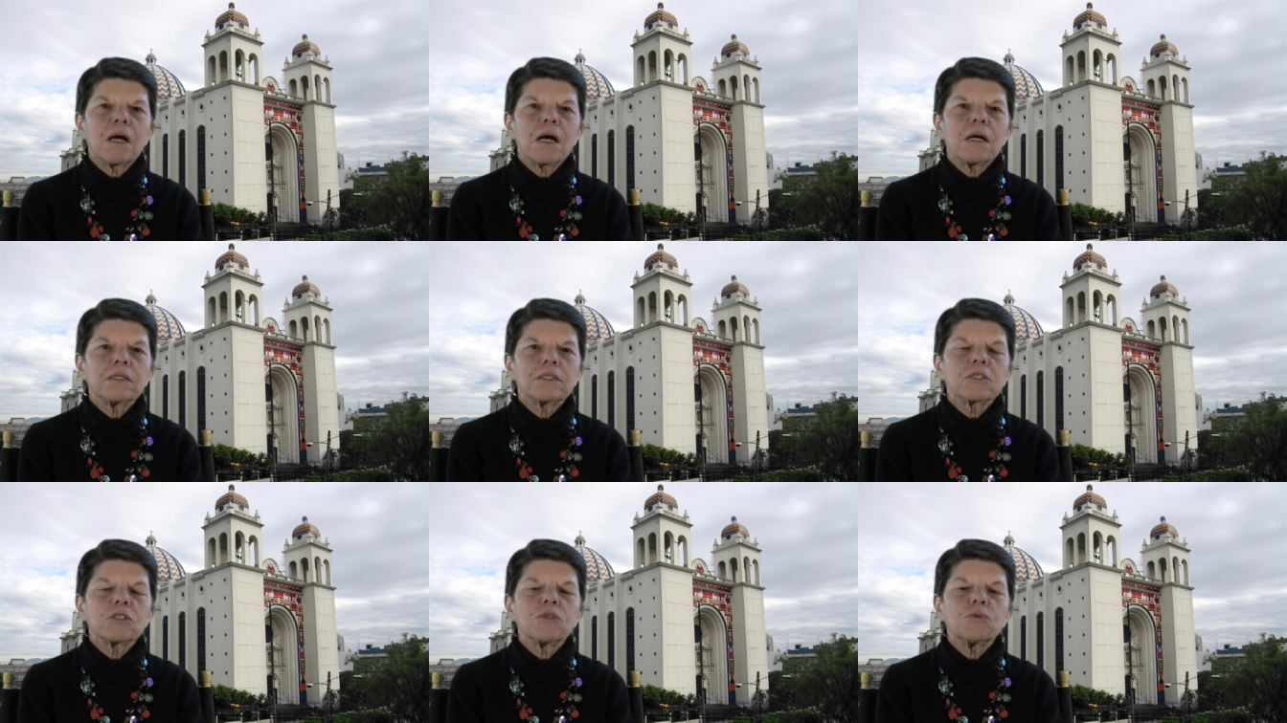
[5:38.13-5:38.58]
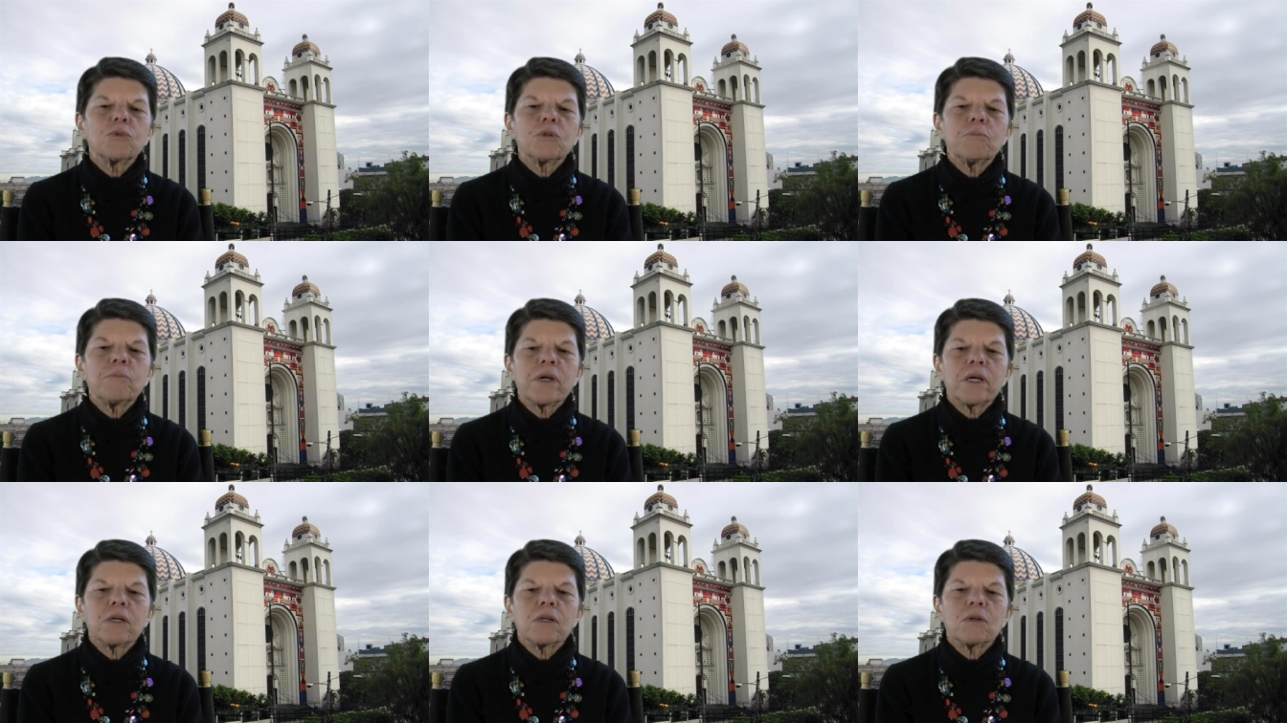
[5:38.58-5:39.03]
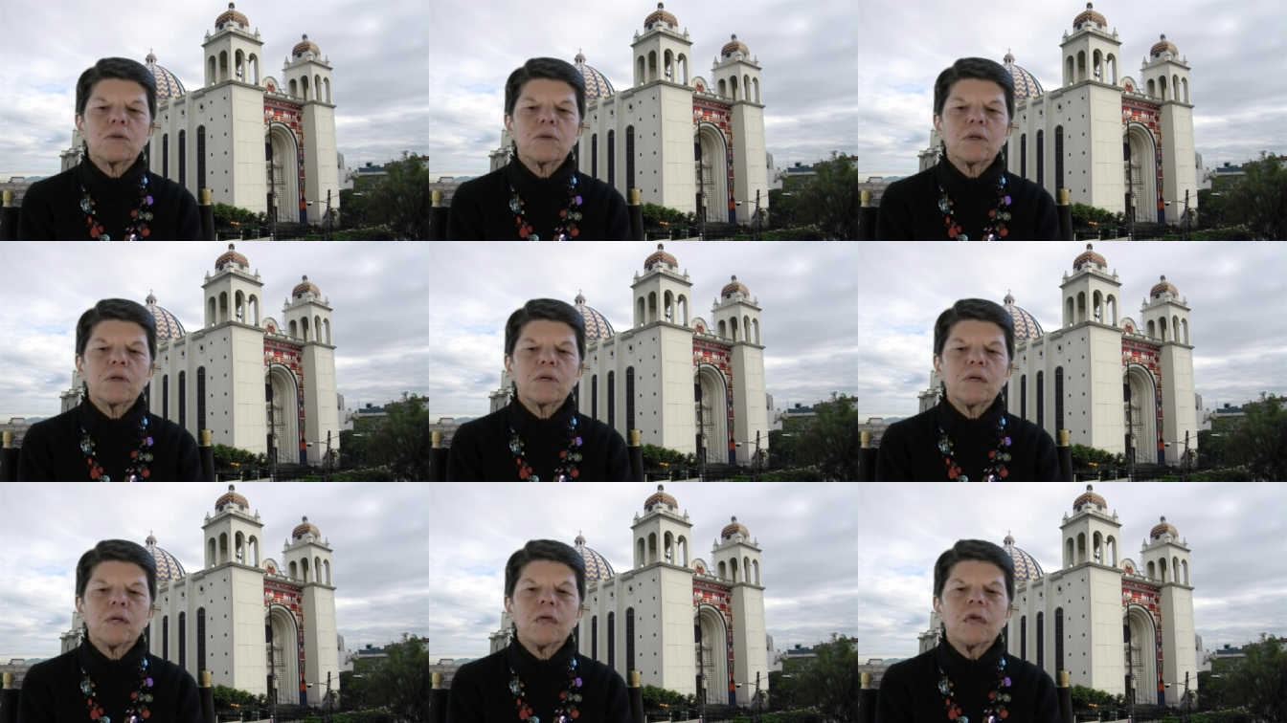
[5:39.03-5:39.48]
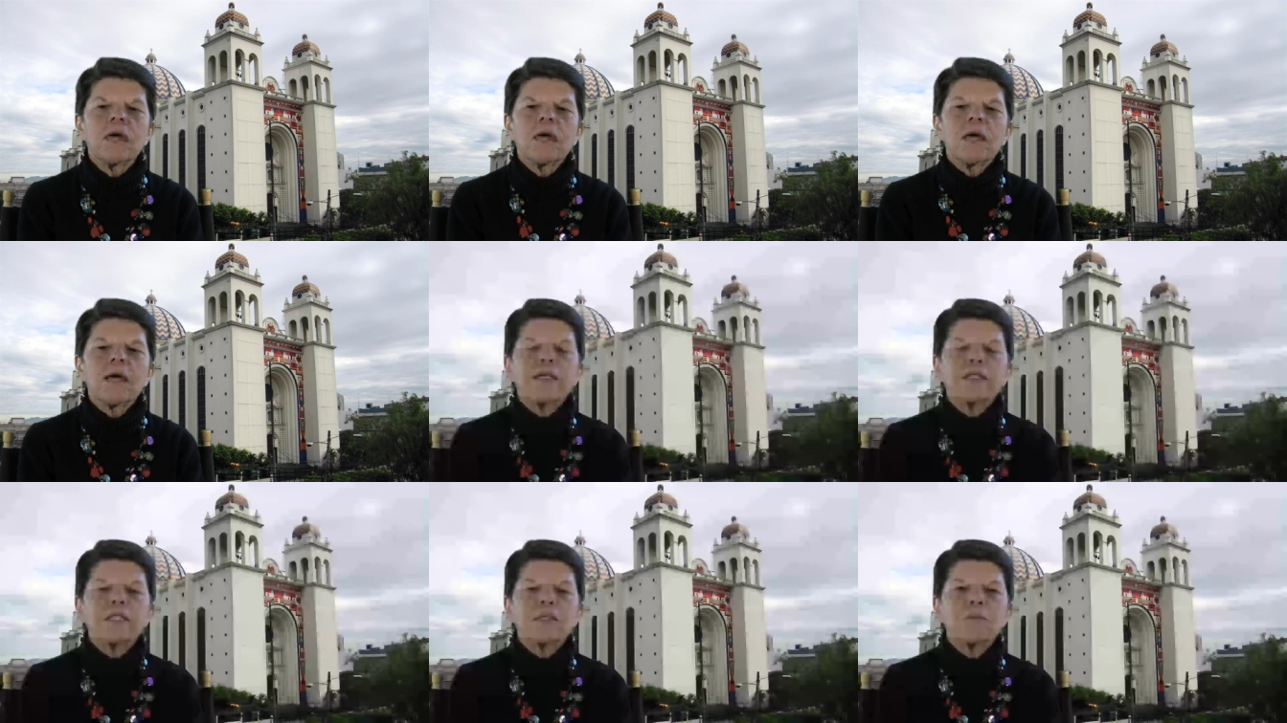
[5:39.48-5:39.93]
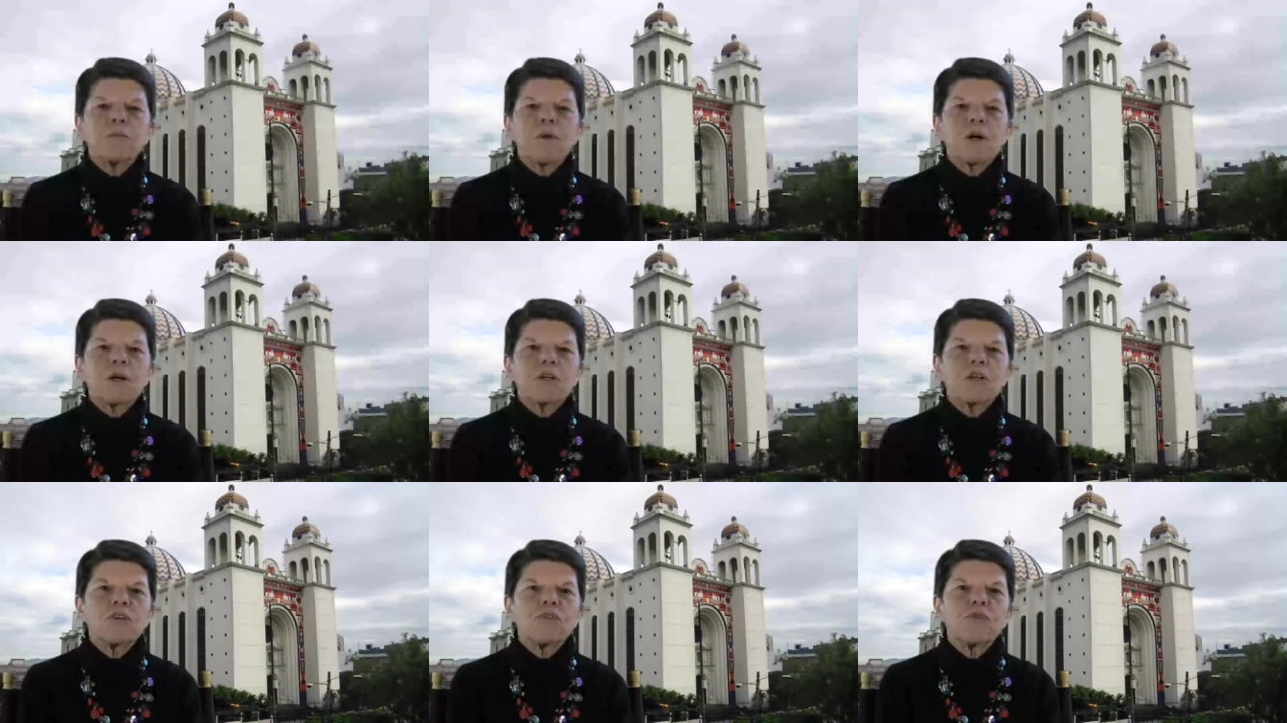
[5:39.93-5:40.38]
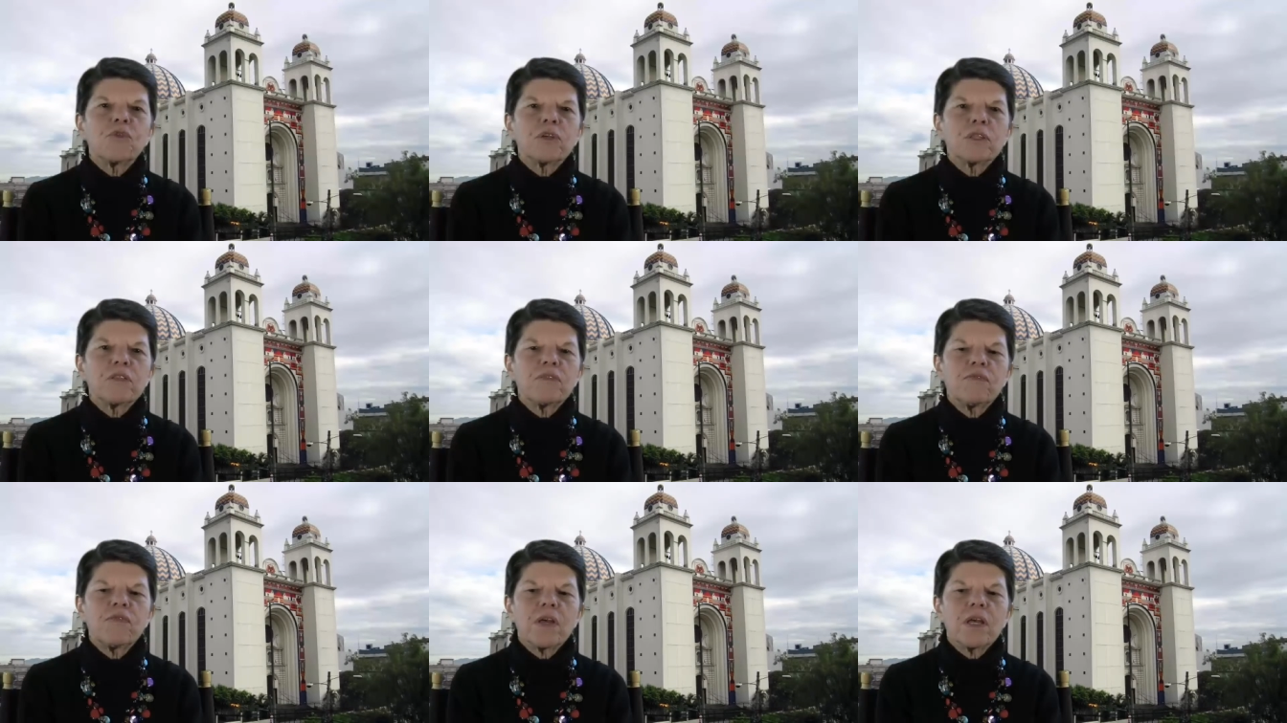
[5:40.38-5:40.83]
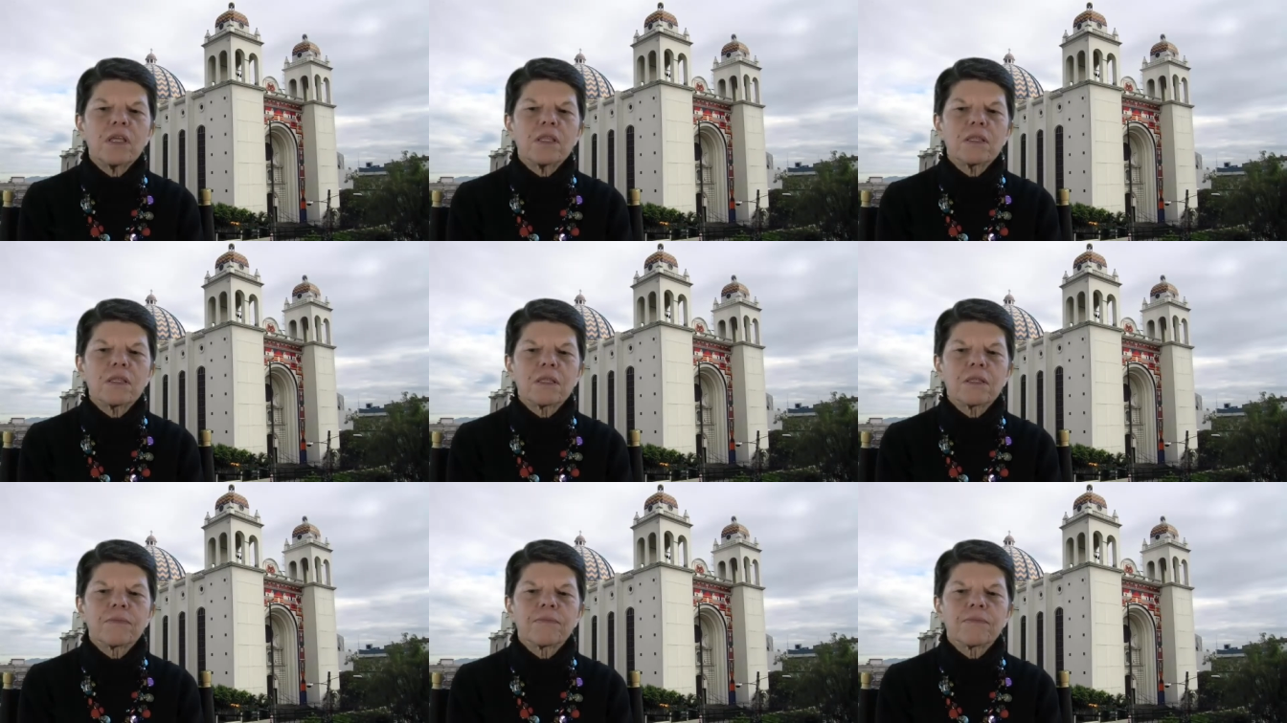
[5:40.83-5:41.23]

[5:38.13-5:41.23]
Oscar Romero as a martyr for the faith.